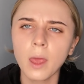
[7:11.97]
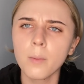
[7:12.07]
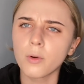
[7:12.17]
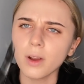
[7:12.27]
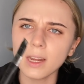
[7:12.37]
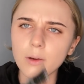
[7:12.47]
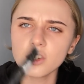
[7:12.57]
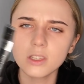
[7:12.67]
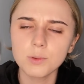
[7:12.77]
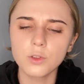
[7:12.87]
but right now it
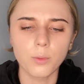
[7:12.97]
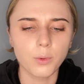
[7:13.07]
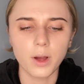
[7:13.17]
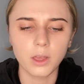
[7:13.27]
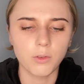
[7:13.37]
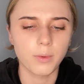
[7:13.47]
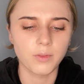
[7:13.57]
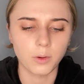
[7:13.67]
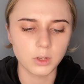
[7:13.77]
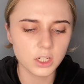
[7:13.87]
just seems to not be working with my
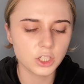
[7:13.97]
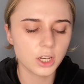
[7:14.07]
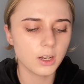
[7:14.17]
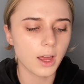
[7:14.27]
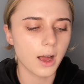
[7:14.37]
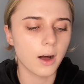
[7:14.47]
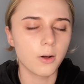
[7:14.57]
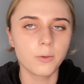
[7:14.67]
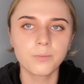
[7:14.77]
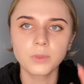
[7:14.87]
foundation.
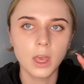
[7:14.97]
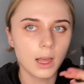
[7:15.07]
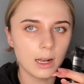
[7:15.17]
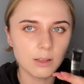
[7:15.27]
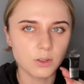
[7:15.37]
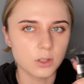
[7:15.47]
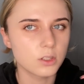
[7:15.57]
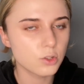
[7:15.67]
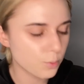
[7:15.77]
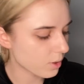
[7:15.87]
I'll leave this one.
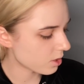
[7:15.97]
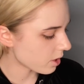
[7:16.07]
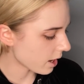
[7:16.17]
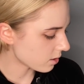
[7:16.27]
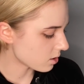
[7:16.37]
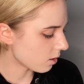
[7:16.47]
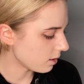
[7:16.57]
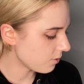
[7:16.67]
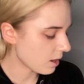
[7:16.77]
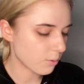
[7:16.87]
It's super thick, so I'll
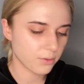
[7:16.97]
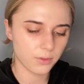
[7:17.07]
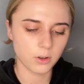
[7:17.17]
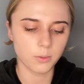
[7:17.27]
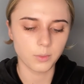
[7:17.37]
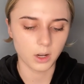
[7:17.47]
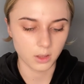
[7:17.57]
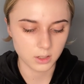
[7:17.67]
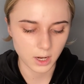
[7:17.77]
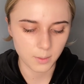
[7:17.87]
leave that one for
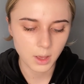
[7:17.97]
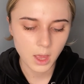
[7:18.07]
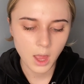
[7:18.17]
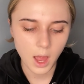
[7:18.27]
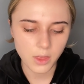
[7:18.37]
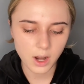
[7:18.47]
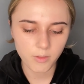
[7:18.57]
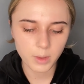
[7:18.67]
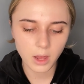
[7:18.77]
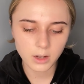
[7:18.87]
another time. And then I have
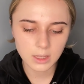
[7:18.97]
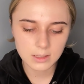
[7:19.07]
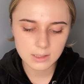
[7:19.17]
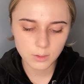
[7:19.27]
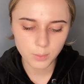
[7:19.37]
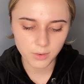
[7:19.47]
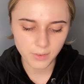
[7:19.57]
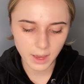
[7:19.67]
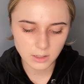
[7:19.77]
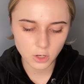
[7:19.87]
Milani Conceal and
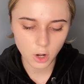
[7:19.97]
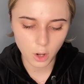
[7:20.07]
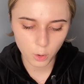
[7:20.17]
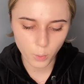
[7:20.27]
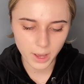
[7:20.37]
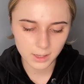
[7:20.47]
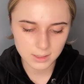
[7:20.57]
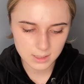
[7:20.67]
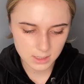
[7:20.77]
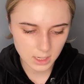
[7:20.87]
Perfect Long Wear
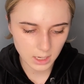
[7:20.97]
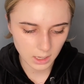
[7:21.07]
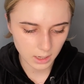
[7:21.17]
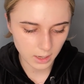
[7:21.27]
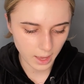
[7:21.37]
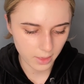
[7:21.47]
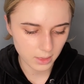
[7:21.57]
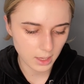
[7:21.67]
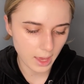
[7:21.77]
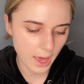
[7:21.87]
Concealer and
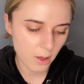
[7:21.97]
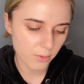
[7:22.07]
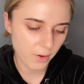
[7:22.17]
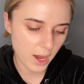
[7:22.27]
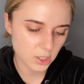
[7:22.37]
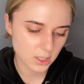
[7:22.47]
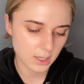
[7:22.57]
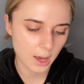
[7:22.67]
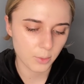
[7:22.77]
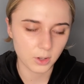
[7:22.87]
the e.l.f. Hydrating
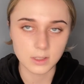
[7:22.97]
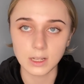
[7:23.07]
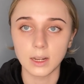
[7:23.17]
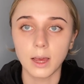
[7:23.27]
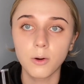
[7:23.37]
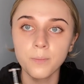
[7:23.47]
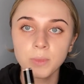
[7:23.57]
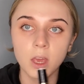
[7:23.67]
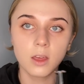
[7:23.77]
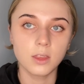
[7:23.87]
Camo Concealer. Now,
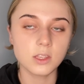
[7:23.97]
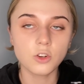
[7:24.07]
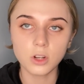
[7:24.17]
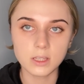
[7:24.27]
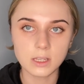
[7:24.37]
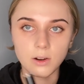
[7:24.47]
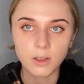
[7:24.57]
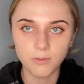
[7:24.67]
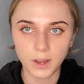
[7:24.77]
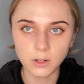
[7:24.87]
these are not necessarily
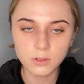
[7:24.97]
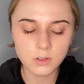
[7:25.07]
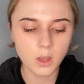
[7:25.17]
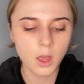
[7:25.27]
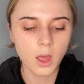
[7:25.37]
fails.